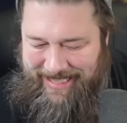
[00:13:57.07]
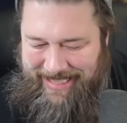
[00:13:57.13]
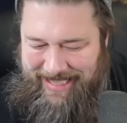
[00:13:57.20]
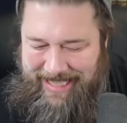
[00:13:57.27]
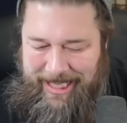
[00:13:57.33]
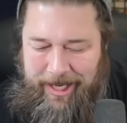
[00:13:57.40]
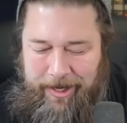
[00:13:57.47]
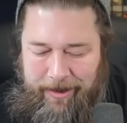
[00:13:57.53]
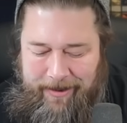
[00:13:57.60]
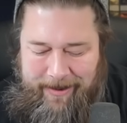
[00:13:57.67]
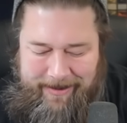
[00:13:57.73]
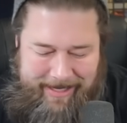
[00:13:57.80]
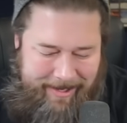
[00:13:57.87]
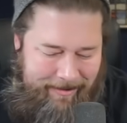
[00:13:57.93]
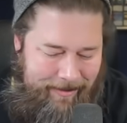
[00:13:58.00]
Who
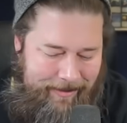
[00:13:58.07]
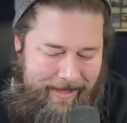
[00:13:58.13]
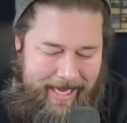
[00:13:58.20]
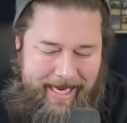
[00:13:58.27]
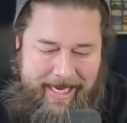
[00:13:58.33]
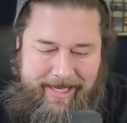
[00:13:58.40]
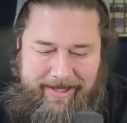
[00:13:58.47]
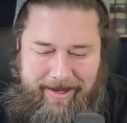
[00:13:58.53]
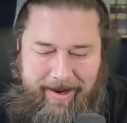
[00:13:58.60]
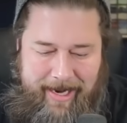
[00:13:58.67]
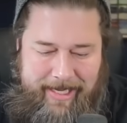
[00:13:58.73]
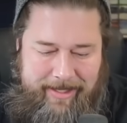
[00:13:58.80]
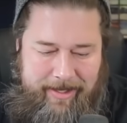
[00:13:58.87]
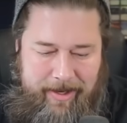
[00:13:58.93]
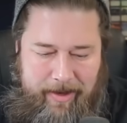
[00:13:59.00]
knows how old that is? All
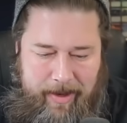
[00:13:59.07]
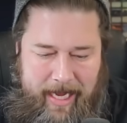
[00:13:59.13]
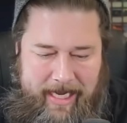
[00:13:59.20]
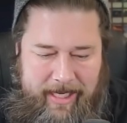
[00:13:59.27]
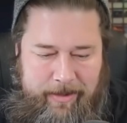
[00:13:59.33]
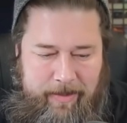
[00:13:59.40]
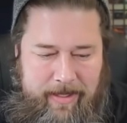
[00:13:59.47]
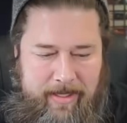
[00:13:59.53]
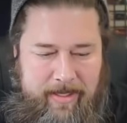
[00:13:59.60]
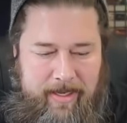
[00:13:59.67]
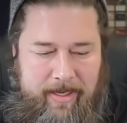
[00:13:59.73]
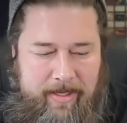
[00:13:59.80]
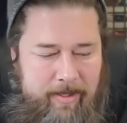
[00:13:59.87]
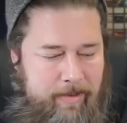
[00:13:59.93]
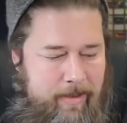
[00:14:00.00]
right, so I guess we need
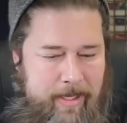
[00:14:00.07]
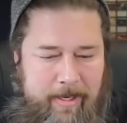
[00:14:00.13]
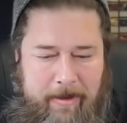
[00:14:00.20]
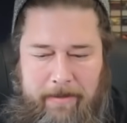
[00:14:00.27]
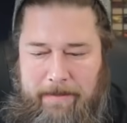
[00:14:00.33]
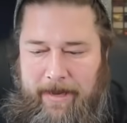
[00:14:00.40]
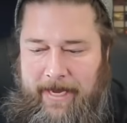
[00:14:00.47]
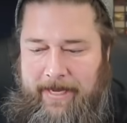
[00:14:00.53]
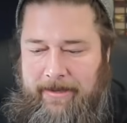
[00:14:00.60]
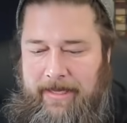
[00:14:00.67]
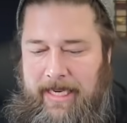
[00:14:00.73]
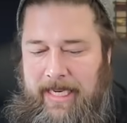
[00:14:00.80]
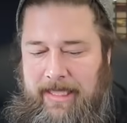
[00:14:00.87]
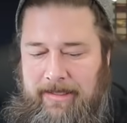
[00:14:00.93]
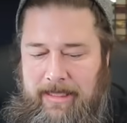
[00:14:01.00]
a Yu-Gi-Oh pile
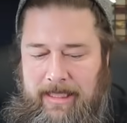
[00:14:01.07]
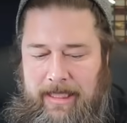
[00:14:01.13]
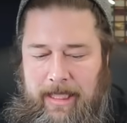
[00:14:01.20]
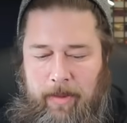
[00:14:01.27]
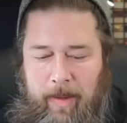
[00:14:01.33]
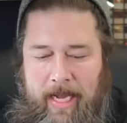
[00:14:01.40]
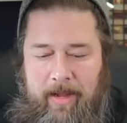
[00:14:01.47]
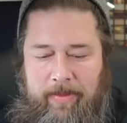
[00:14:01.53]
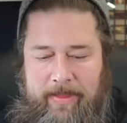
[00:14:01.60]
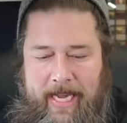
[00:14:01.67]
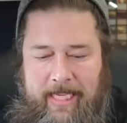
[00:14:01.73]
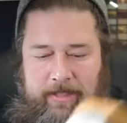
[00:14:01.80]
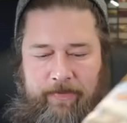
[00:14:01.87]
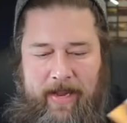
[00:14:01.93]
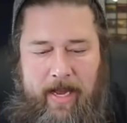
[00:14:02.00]
now. Well,
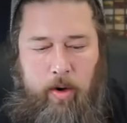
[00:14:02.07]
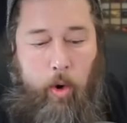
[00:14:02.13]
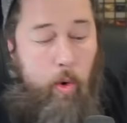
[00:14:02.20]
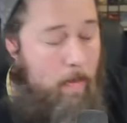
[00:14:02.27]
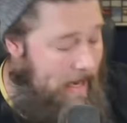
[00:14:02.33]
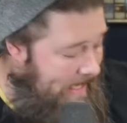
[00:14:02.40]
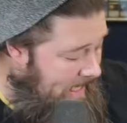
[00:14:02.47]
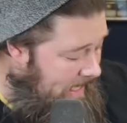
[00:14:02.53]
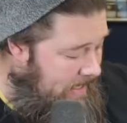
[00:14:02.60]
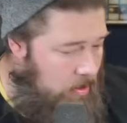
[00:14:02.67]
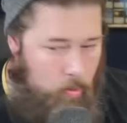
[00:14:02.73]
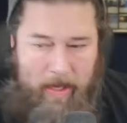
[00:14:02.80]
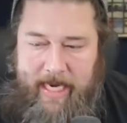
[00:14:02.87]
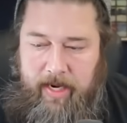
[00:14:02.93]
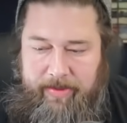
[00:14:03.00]
that's oh my god.
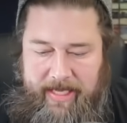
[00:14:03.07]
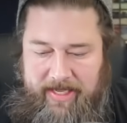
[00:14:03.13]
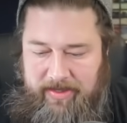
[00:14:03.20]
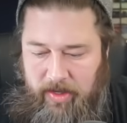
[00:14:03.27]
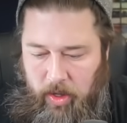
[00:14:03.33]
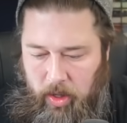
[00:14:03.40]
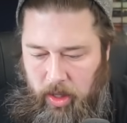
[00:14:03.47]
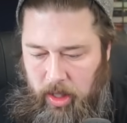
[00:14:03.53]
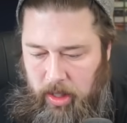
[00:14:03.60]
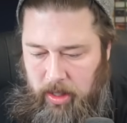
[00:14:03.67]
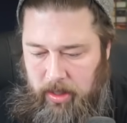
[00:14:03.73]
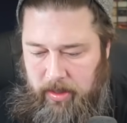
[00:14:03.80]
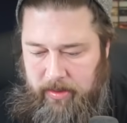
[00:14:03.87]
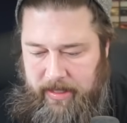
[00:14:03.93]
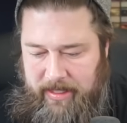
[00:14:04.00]
Wait, are these
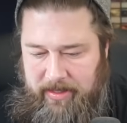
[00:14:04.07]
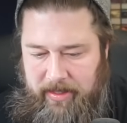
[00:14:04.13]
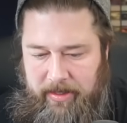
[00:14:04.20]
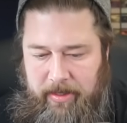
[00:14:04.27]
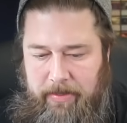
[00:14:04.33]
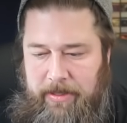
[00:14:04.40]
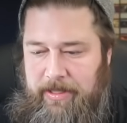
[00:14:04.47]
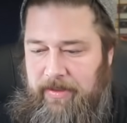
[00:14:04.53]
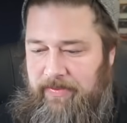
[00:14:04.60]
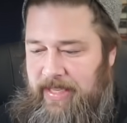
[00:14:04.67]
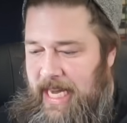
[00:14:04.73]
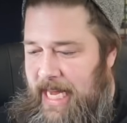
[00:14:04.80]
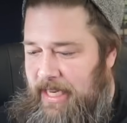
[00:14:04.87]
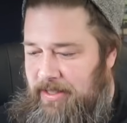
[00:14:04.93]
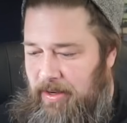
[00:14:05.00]
all? That's another bunch of
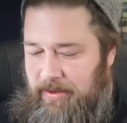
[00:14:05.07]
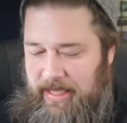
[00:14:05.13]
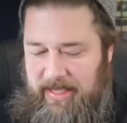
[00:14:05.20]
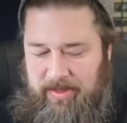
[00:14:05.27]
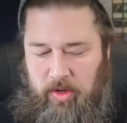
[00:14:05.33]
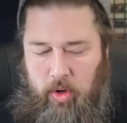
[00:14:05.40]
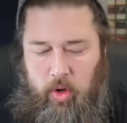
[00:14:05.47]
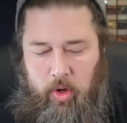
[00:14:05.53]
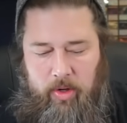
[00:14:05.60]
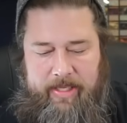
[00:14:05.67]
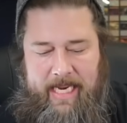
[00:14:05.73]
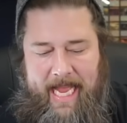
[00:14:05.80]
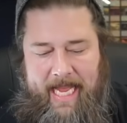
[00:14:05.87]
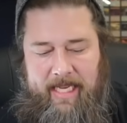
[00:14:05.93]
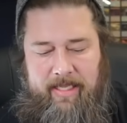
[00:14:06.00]
decks. Are these all
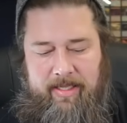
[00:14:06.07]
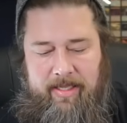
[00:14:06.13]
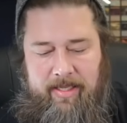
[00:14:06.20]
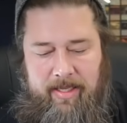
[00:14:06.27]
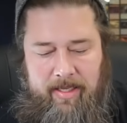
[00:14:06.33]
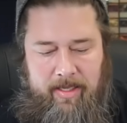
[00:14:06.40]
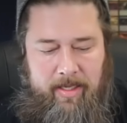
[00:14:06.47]
decks?